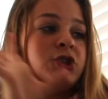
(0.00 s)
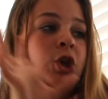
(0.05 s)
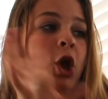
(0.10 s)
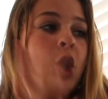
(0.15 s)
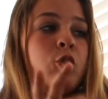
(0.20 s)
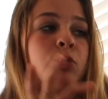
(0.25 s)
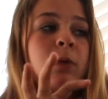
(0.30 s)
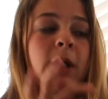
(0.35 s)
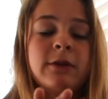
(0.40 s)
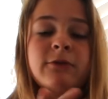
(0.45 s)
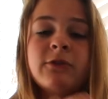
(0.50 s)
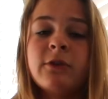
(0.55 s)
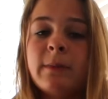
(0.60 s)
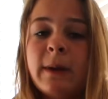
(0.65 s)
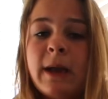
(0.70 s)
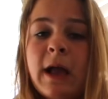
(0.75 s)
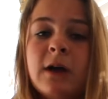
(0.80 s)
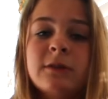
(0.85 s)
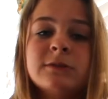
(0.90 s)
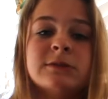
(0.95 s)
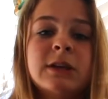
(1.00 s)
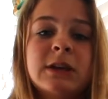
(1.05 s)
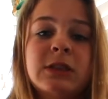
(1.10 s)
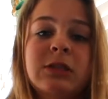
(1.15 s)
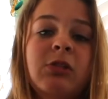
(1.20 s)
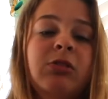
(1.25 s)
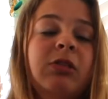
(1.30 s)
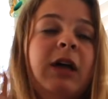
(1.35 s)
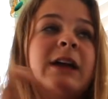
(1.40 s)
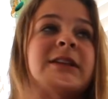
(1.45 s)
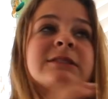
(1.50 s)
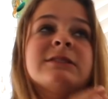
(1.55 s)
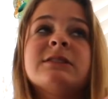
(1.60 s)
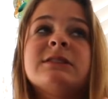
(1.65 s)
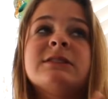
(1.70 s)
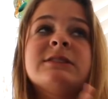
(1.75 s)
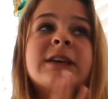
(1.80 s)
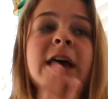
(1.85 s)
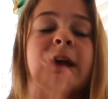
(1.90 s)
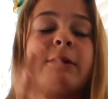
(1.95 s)
2 right in front of my house, and, like, the lights
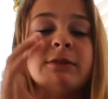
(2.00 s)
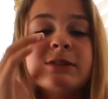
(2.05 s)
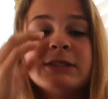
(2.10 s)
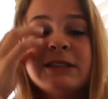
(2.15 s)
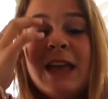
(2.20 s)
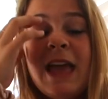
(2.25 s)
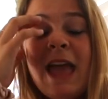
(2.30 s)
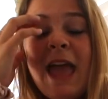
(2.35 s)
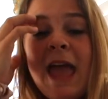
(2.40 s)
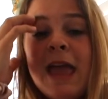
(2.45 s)
and the sirens.